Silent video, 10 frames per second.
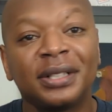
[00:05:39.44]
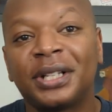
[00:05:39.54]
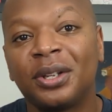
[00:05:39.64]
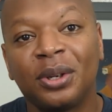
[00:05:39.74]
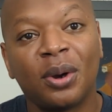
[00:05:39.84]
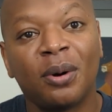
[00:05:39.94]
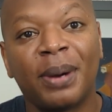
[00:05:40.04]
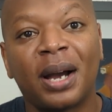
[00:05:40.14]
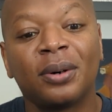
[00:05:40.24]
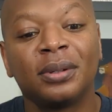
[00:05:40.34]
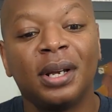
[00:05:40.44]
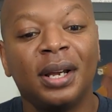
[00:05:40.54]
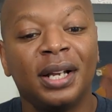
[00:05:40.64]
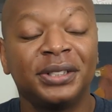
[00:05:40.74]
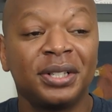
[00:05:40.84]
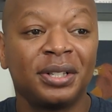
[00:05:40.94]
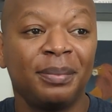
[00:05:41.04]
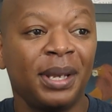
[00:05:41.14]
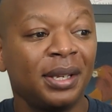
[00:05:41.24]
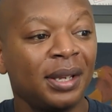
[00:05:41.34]
is how you go about essentially
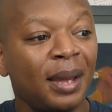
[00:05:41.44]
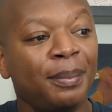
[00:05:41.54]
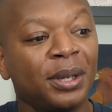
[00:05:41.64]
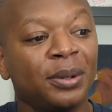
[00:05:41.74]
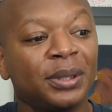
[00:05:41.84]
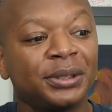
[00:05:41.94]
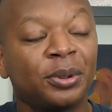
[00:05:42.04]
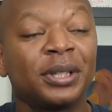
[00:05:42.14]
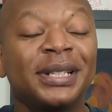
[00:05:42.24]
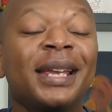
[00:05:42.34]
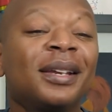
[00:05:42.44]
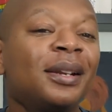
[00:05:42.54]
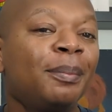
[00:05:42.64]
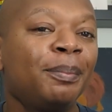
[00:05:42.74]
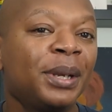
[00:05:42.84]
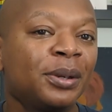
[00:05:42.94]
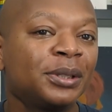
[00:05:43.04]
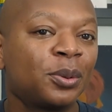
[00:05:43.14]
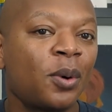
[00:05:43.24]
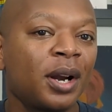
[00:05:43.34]
making ambiguous, or taking an
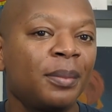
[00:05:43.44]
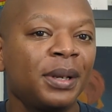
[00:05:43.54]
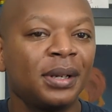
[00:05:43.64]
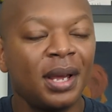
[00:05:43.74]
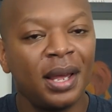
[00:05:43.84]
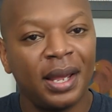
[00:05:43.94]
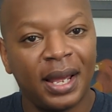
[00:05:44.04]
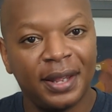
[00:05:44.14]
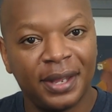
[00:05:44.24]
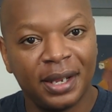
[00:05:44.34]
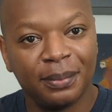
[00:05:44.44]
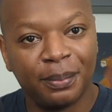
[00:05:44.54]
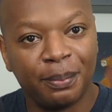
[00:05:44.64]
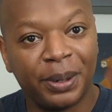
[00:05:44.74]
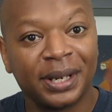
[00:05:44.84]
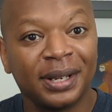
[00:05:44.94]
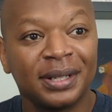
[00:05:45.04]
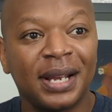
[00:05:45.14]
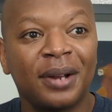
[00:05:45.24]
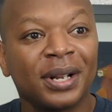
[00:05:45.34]
ambiguous requirement and then breaking
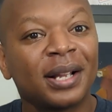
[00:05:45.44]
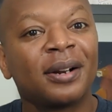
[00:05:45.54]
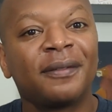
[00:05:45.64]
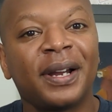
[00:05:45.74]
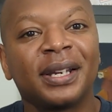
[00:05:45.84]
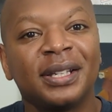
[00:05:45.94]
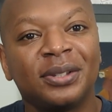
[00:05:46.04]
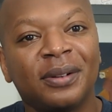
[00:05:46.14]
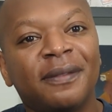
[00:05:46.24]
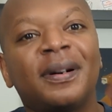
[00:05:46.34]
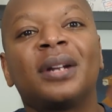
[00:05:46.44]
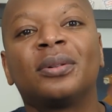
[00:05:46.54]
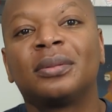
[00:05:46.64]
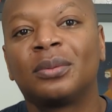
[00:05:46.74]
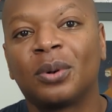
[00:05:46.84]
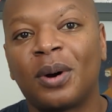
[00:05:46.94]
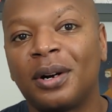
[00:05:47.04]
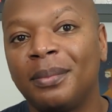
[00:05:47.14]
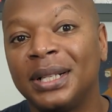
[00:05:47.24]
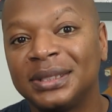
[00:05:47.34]
it down and clarifying it into the final
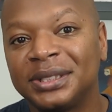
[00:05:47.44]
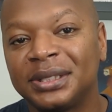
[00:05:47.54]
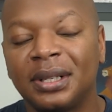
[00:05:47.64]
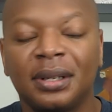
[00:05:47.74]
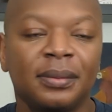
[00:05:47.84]
requirements.